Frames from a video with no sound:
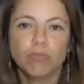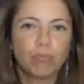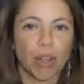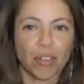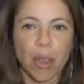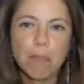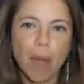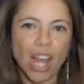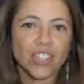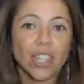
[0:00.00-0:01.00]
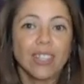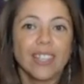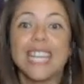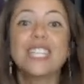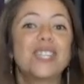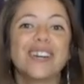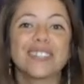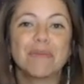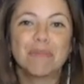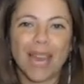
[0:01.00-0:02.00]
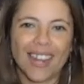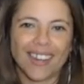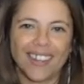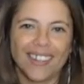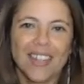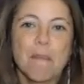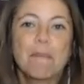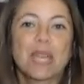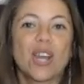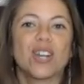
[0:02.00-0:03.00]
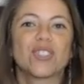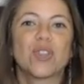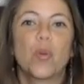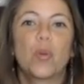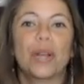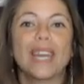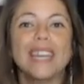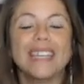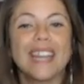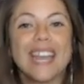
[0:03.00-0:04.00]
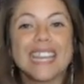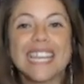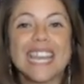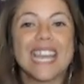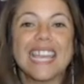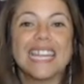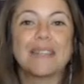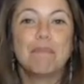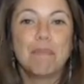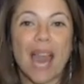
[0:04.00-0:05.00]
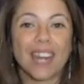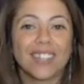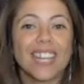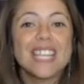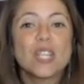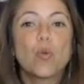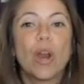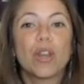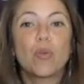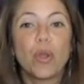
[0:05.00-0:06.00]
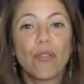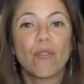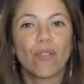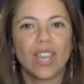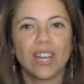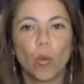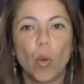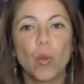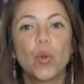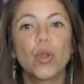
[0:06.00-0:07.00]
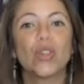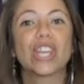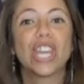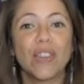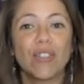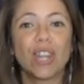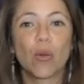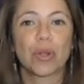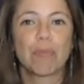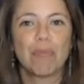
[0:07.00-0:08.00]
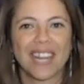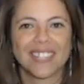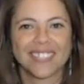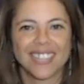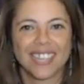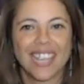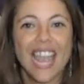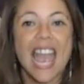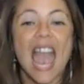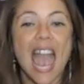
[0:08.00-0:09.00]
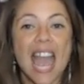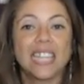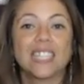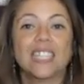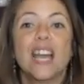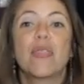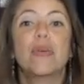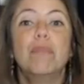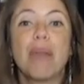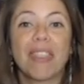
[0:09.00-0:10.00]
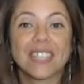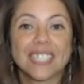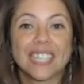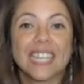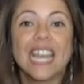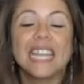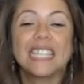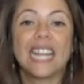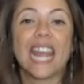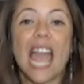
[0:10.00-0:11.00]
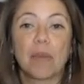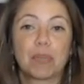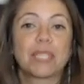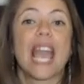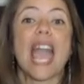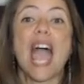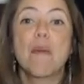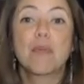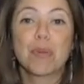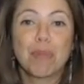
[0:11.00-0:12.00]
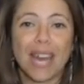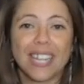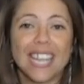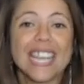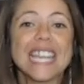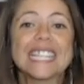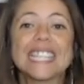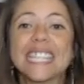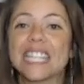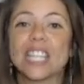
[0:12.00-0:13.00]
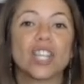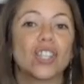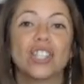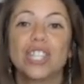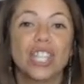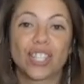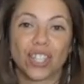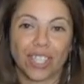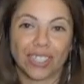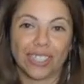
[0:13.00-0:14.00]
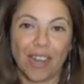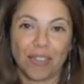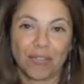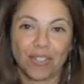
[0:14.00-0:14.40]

very much, it doesn't matter, because what it matter is what we feel when we are giving our medicine. And the medicine that helps everybody is this unconditional love.